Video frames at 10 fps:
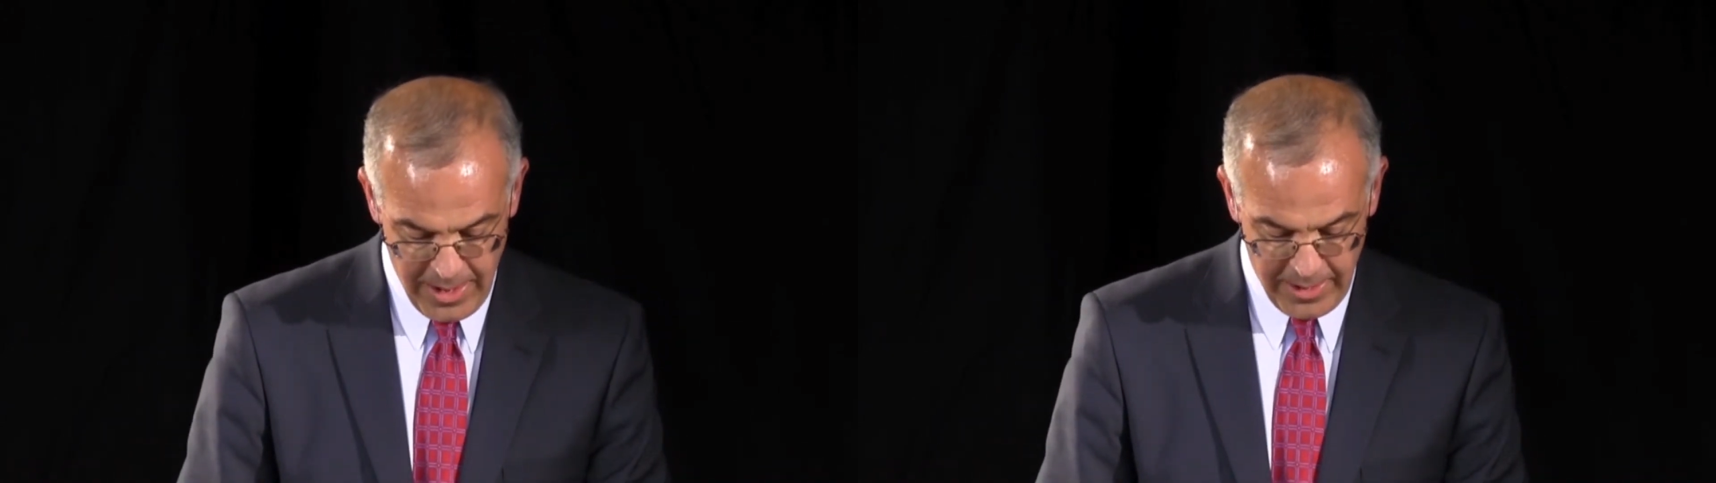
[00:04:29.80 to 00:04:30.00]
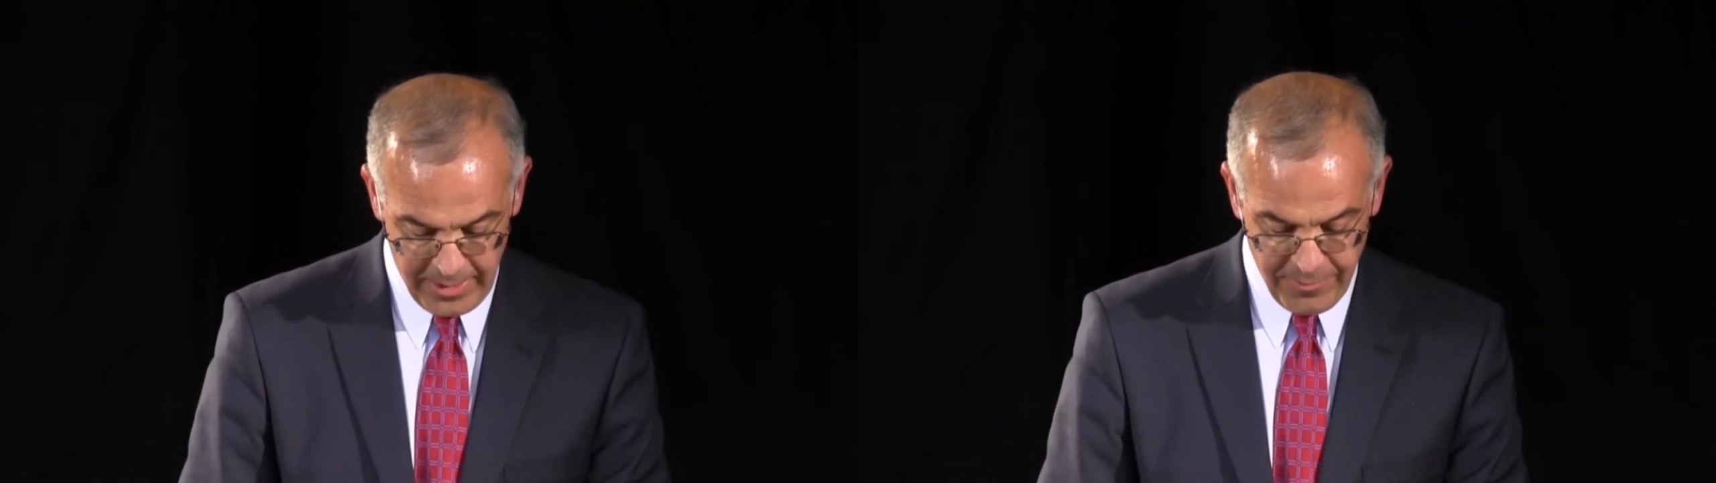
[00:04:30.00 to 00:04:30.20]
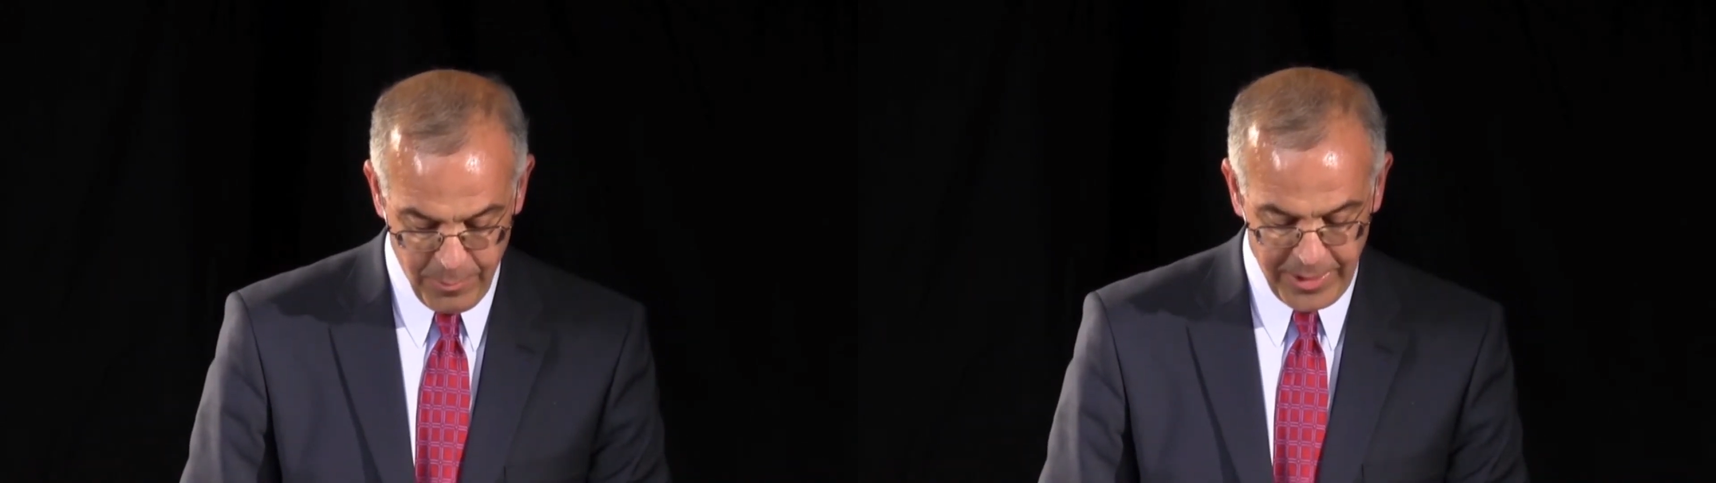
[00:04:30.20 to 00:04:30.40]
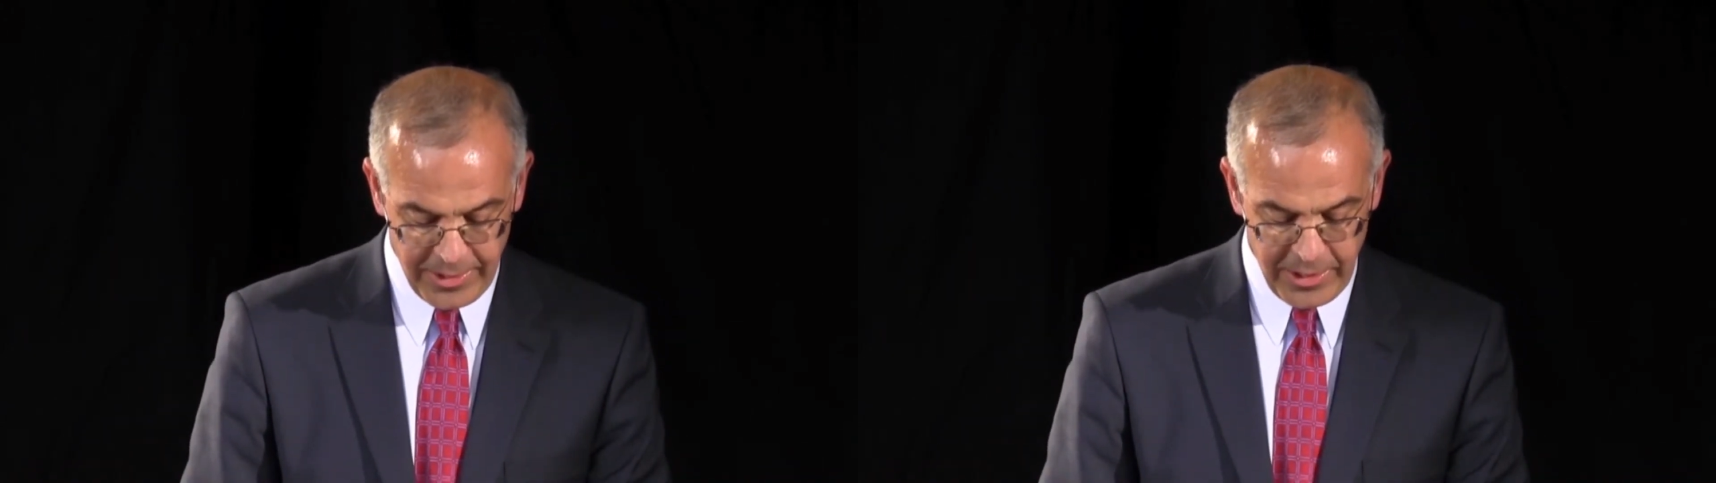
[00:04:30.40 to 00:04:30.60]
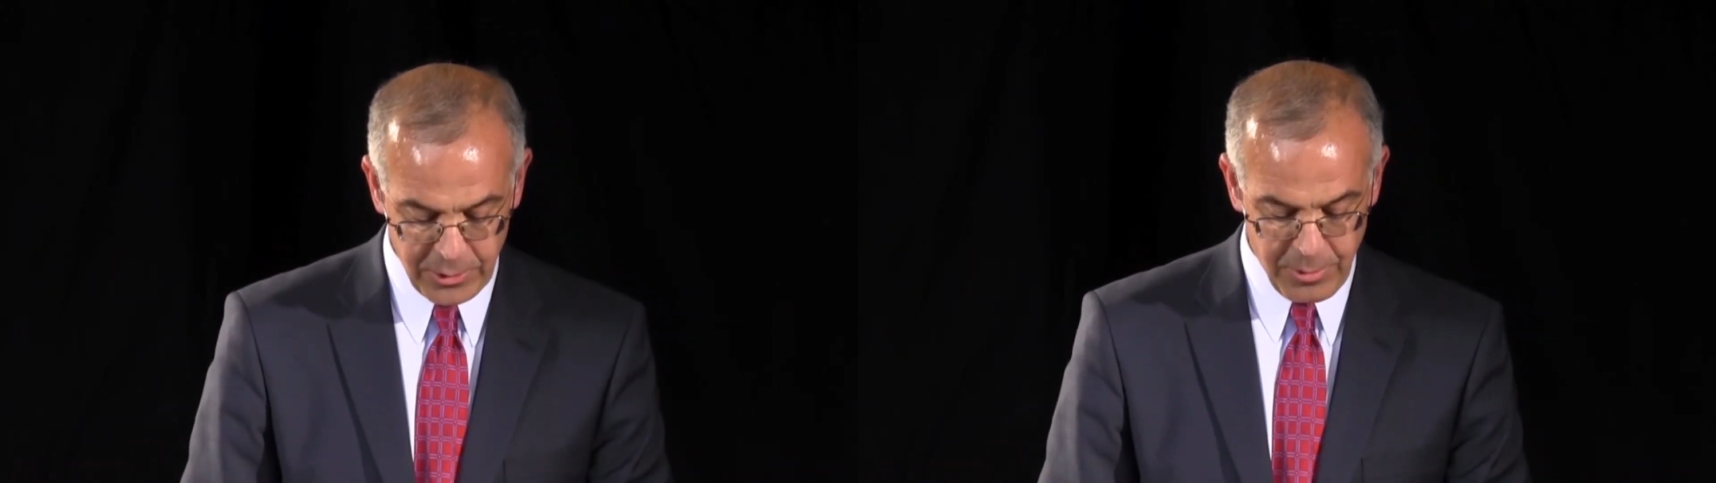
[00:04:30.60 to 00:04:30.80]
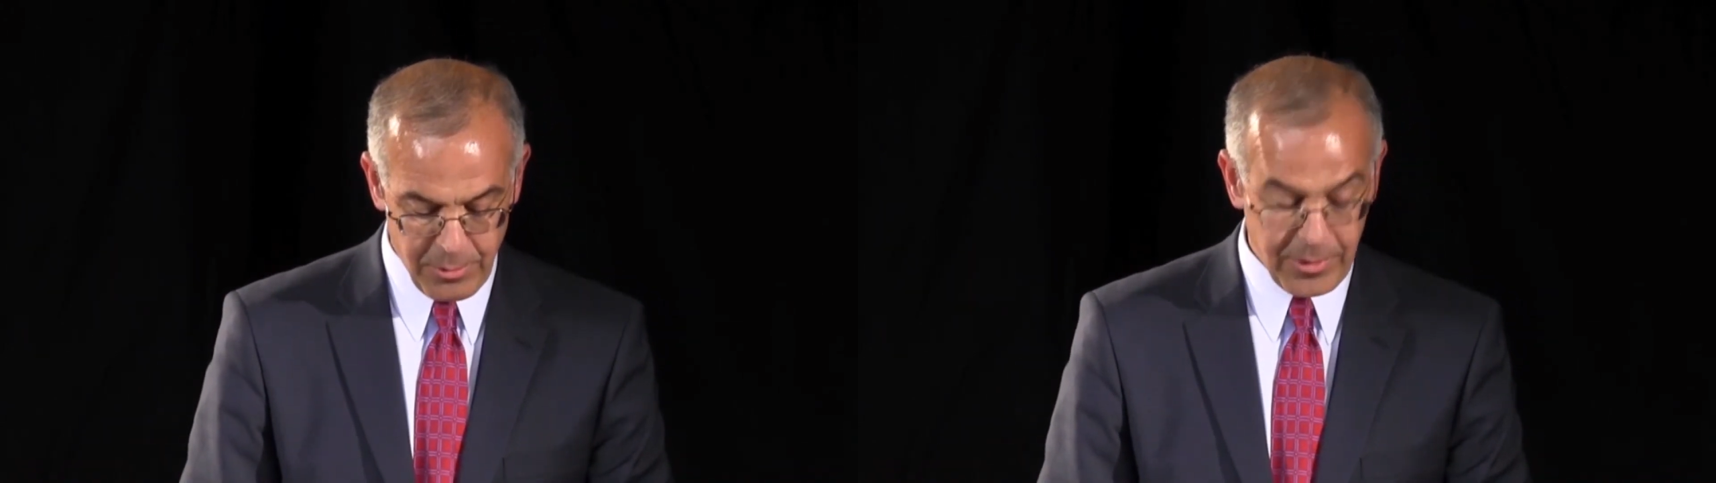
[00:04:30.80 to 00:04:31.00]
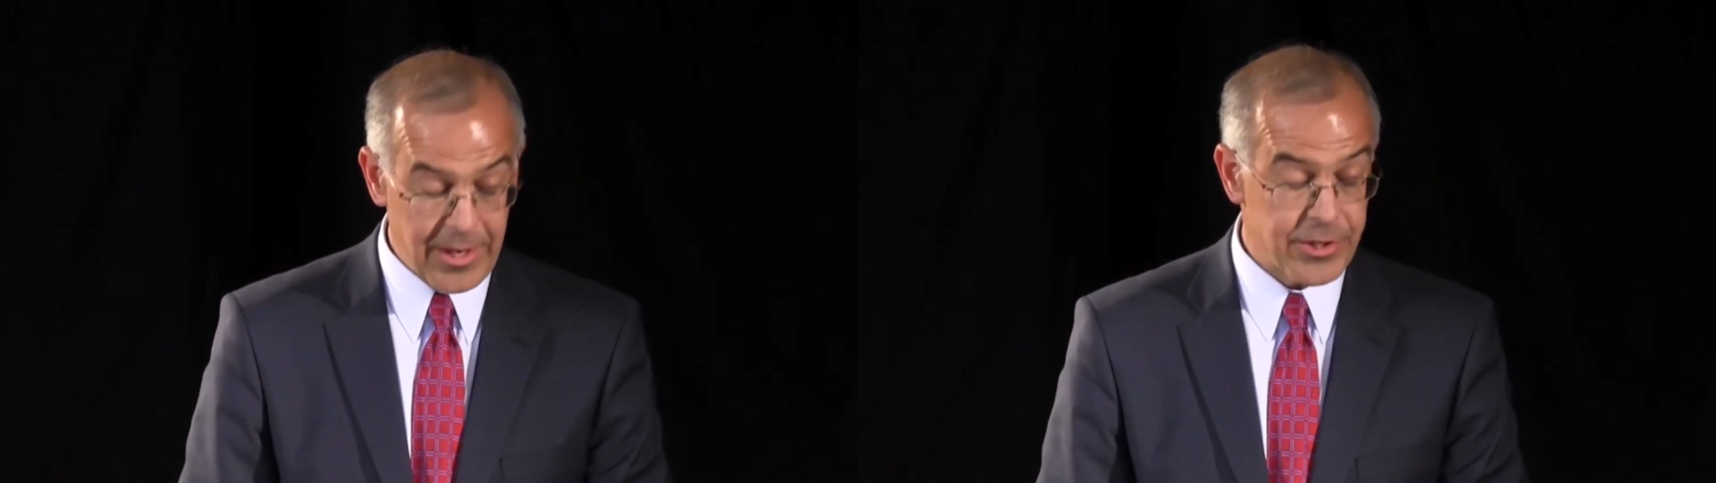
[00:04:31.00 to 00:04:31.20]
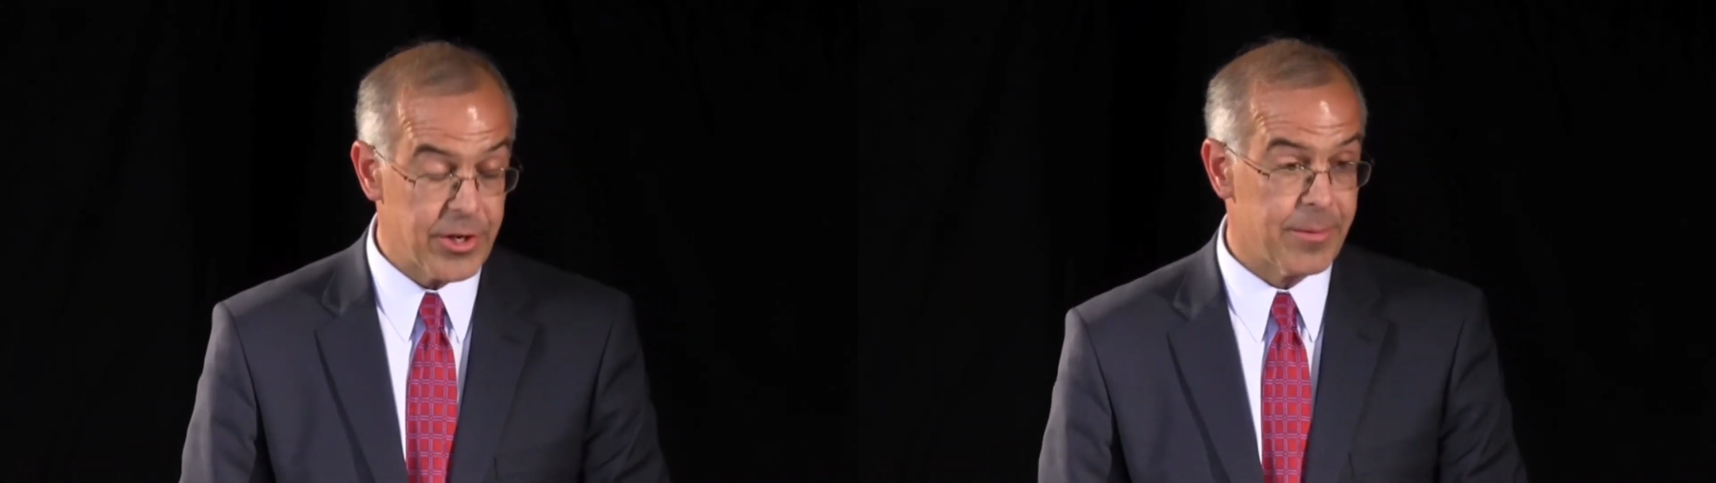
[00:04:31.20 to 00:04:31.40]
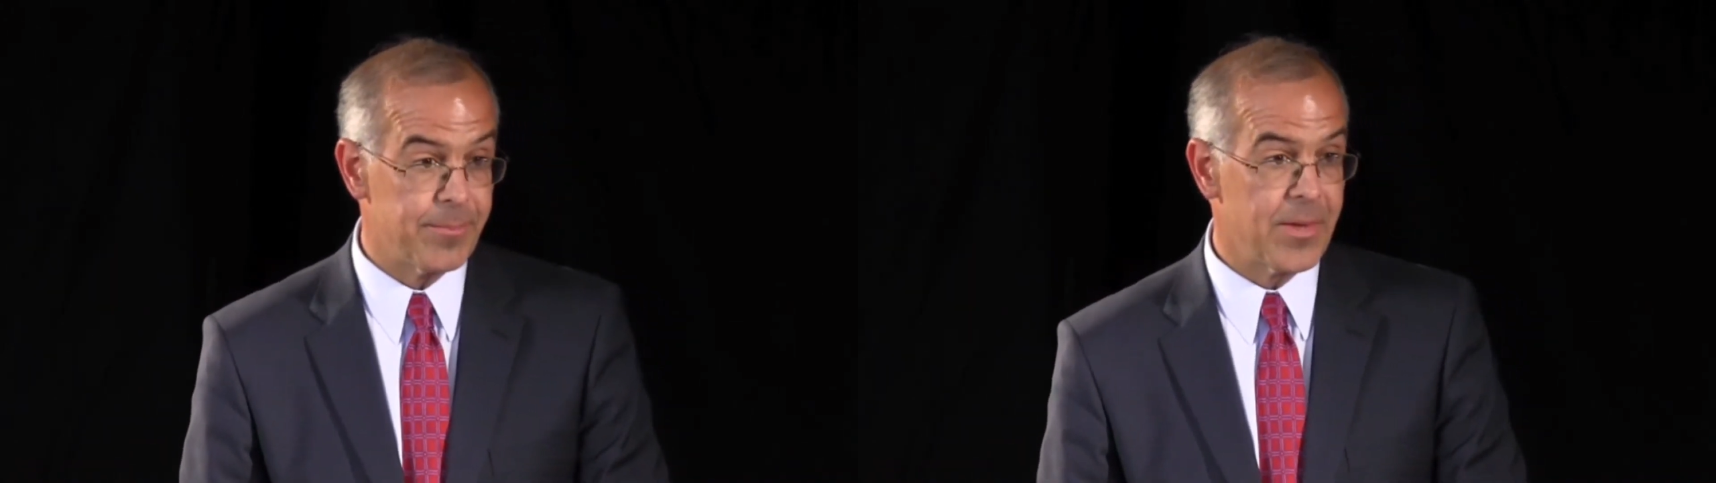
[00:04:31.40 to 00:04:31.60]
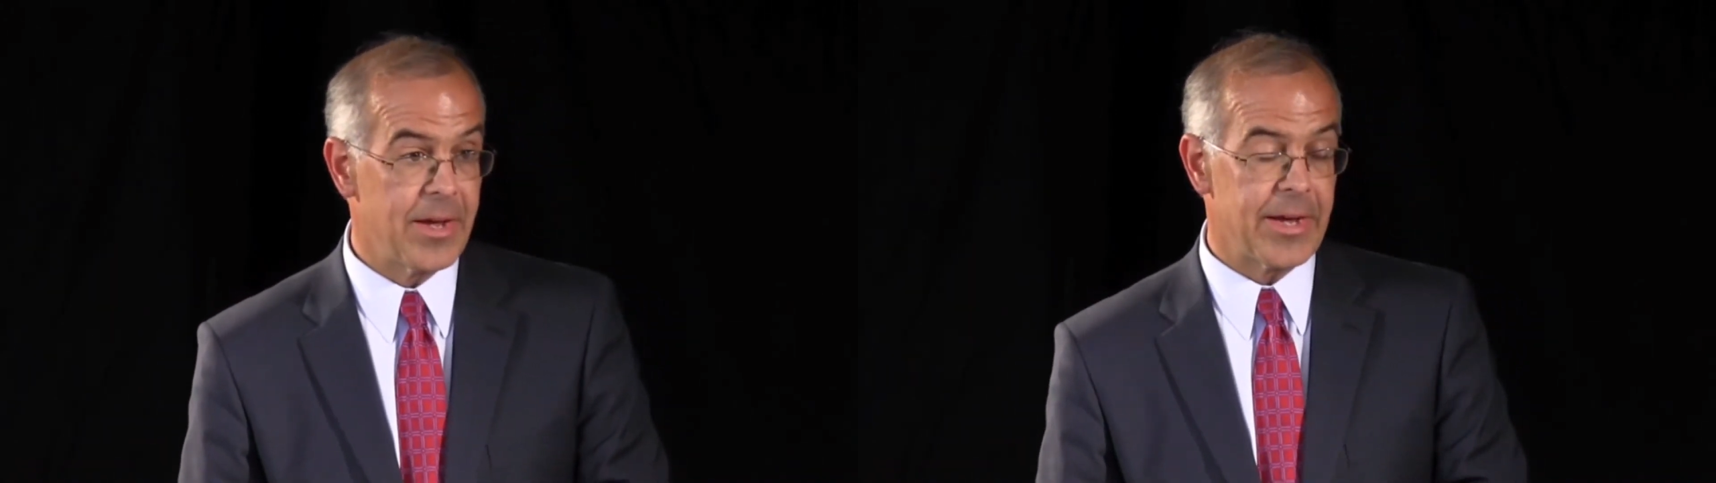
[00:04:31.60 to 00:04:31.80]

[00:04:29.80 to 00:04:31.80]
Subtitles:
And even when he deals with religion,